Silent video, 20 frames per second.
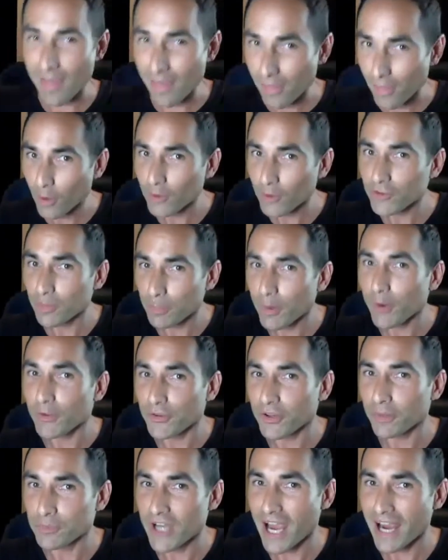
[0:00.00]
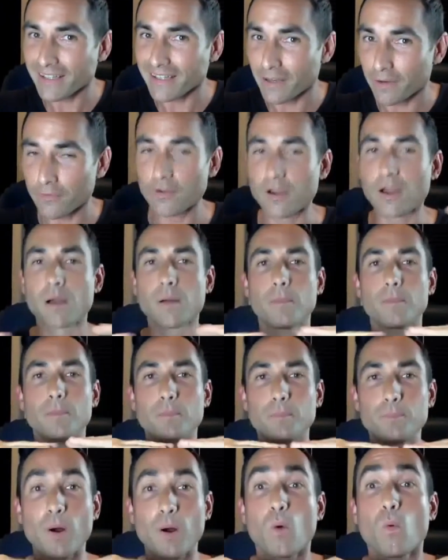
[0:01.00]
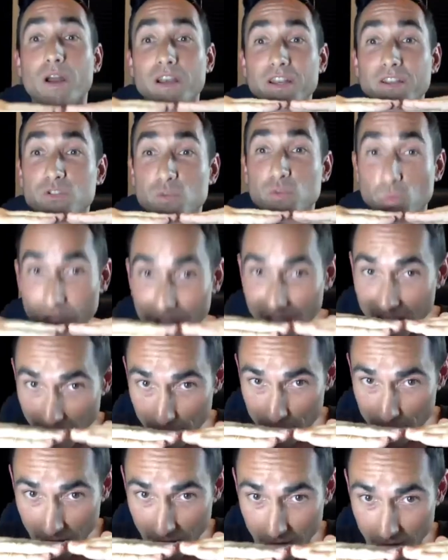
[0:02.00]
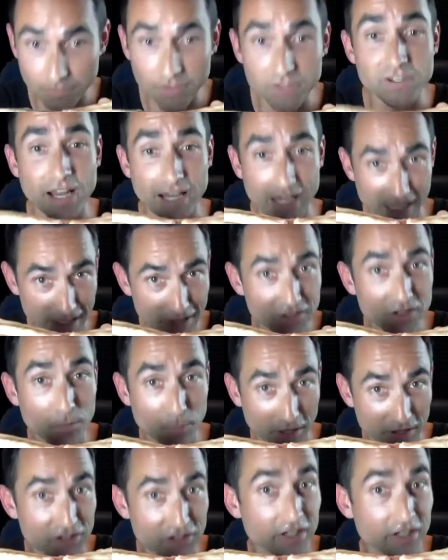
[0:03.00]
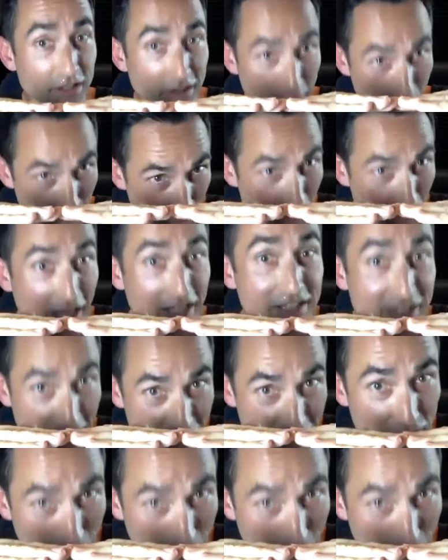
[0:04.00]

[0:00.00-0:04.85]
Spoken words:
Those are both subjective. But what is really objective is that he is the president of the United States of